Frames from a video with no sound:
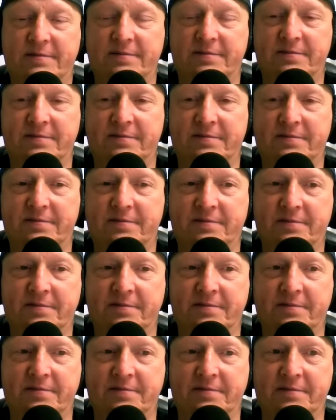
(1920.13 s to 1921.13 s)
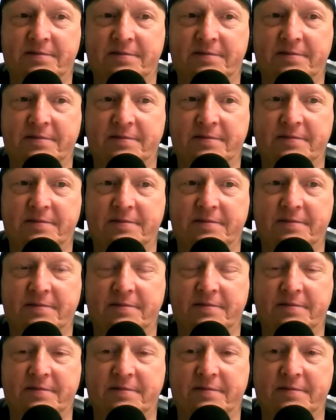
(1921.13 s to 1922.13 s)

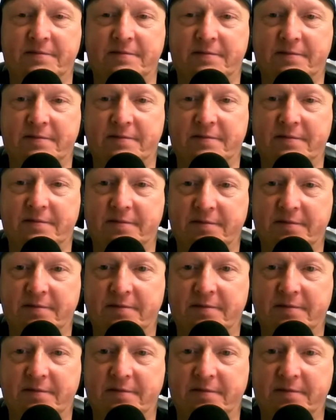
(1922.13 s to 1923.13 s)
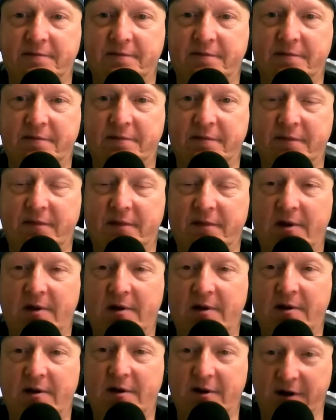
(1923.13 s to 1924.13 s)

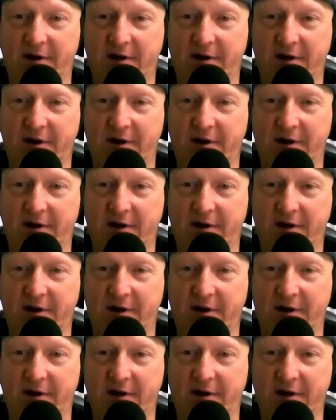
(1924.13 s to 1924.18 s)
The person shown says nothing.